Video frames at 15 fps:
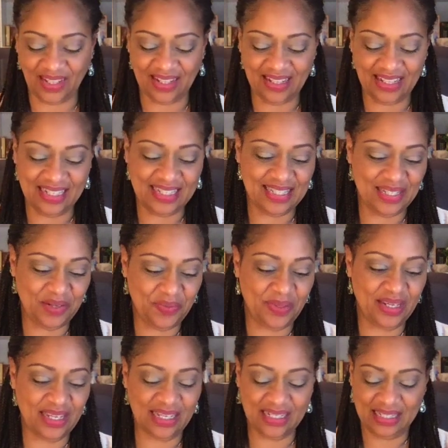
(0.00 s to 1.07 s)
Let's see if we
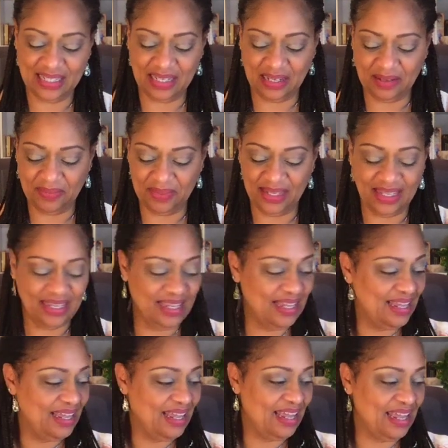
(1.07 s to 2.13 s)
can get some
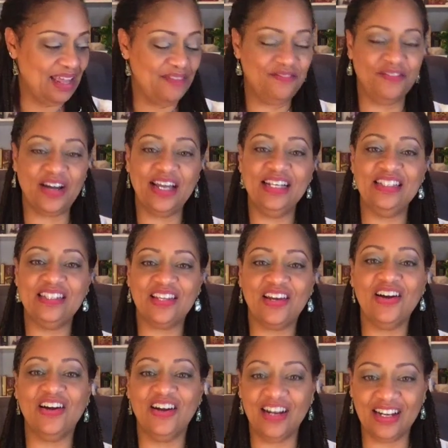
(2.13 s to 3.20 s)
advice
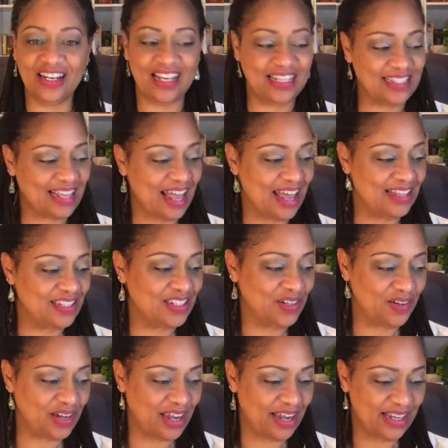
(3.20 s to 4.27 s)
card. Let's ask your
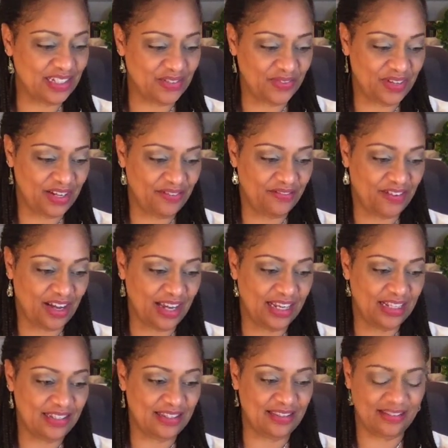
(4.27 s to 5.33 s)
guys for advice.